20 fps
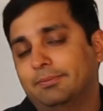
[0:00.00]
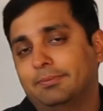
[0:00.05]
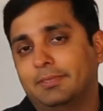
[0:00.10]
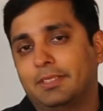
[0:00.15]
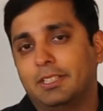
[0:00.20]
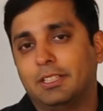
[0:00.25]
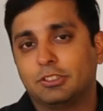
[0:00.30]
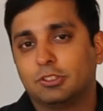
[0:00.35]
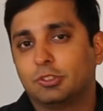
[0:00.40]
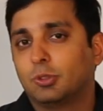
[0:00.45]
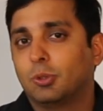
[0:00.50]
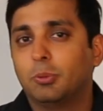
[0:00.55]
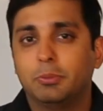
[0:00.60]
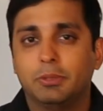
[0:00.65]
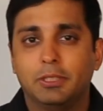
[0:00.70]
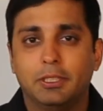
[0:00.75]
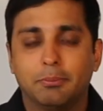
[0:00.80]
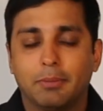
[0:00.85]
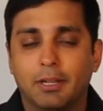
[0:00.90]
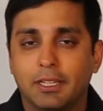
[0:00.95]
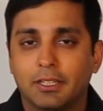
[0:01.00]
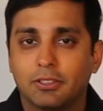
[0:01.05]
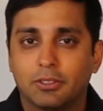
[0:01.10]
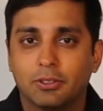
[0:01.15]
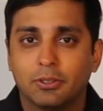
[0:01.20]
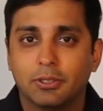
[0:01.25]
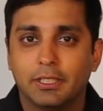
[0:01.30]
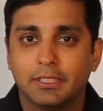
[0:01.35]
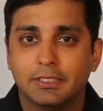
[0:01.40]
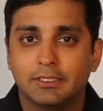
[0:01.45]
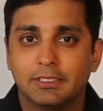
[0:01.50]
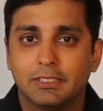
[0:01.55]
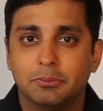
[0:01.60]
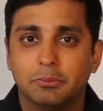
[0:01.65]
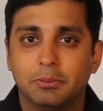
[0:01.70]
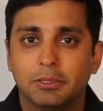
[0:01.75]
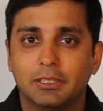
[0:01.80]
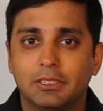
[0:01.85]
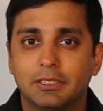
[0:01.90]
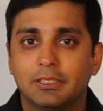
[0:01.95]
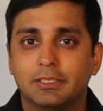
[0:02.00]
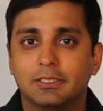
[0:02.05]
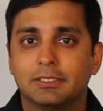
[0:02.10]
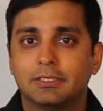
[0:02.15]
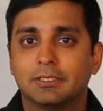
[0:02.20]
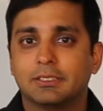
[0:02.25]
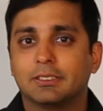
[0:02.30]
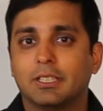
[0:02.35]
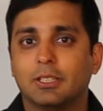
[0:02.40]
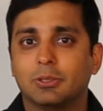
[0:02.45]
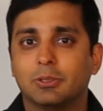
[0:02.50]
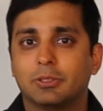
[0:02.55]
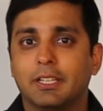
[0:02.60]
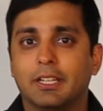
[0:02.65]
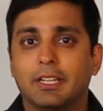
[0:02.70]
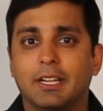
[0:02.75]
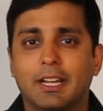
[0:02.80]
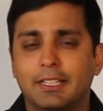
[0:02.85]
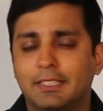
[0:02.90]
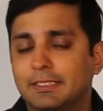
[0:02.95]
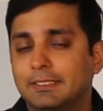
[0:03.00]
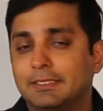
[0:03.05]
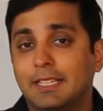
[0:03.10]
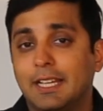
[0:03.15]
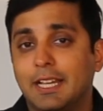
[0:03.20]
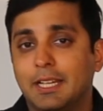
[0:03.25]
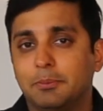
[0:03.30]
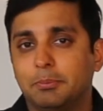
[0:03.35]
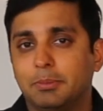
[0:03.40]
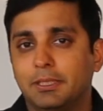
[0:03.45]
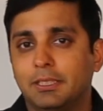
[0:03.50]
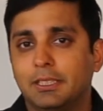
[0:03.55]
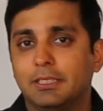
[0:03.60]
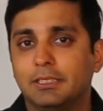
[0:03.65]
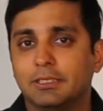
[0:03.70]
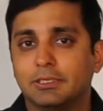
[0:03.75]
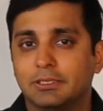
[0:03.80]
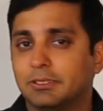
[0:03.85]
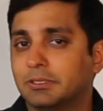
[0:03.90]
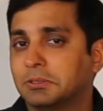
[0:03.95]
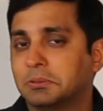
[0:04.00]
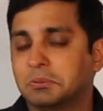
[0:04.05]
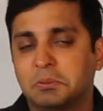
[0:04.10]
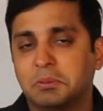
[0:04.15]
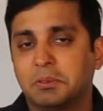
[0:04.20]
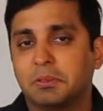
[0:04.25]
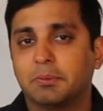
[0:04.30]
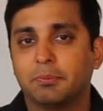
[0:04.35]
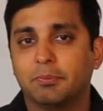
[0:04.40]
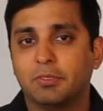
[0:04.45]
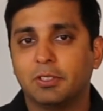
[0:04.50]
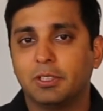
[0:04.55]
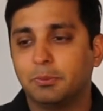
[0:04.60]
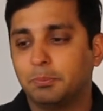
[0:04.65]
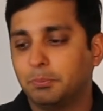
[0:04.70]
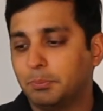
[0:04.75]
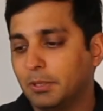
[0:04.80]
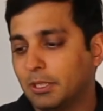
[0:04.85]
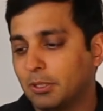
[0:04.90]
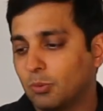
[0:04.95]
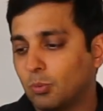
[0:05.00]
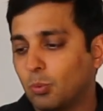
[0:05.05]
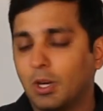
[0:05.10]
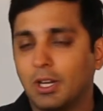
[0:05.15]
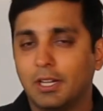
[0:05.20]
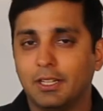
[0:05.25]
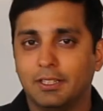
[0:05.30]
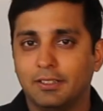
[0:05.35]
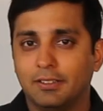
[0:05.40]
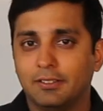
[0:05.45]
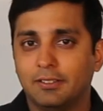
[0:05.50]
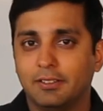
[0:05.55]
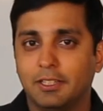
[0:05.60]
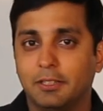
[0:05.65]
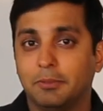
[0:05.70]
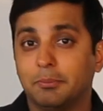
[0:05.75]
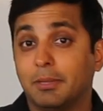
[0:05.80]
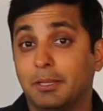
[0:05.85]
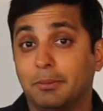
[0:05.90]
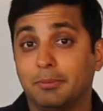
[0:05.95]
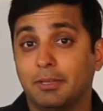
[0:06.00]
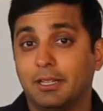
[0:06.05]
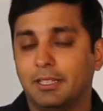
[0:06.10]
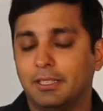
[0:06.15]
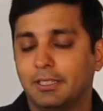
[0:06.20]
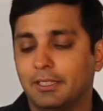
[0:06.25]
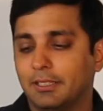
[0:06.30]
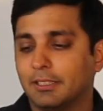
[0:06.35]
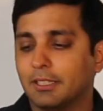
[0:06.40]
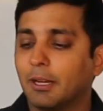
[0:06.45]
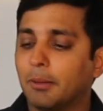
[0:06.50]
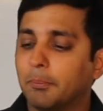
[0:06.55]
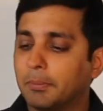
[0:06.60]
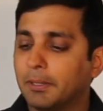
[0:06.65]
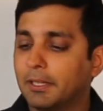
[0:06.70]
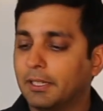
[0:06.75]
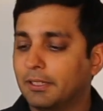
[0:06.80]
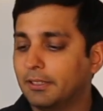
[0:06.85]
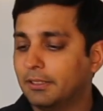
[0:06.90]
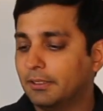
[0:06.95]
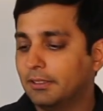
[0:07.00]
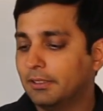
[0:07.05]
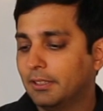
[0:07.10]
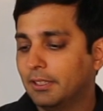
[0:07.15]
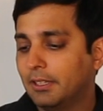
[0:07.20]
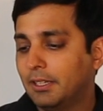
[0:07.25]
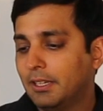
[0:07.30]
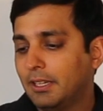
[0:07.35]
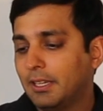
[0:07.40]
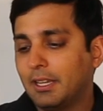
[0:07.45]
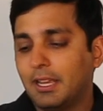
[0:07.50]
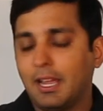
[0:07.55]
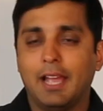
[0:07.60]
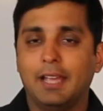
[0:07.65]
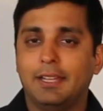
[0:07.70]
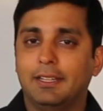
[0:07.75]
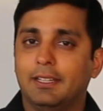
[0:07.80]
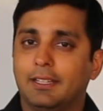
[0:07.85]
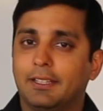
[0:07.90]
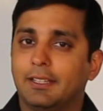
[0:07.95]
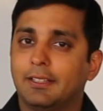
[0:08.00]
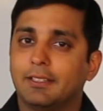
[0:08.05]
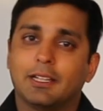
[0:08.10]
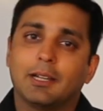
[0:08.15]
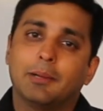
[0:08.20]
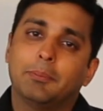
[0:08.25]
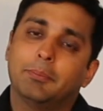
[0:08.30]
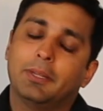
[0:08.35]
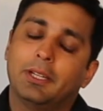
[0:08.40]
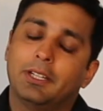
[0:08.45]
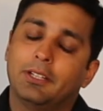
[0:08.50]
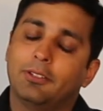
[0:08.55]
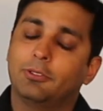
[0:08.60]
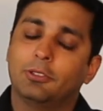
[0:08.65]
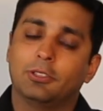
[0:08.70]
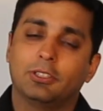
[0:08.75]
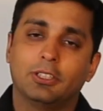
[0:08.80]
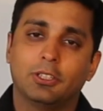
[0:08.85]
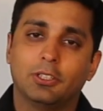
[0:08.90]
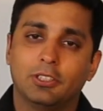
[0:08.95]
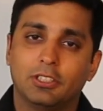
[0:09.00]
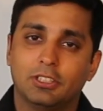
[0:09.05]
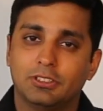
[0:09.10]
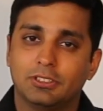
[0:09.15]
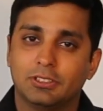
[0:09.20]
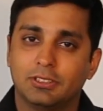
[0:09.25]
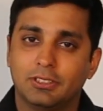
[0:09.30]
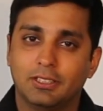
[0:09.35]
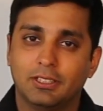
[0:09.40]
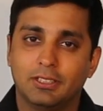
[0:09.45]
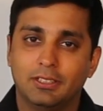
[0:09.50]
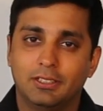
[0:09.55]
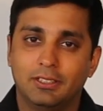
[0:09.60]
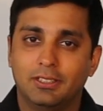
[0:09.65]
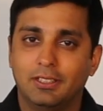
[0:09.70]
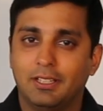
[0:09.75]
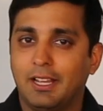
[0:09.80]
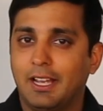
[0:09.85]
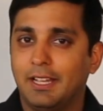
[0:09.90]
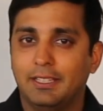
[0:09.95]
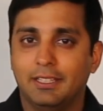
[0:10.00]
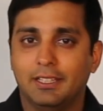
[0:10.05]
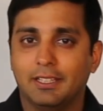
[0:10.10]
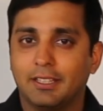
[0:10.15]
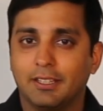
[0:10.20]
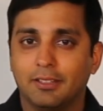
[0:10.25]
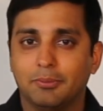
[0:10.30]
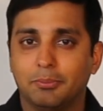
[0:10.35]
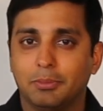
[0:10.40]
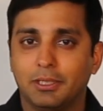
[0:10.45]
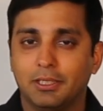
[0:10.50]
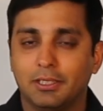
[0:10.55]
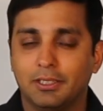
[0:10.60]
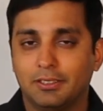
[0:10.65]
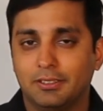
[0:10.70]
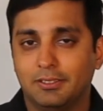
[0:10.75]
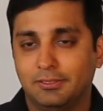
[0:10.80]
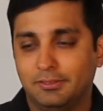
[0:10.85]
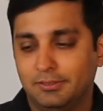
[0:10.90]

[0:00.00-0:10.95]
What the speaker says: There's so many micro hazy beers out there, hazy IPAs. We'll pick one in my mind and compare it. Heineken, compare it with the original Heineken beer.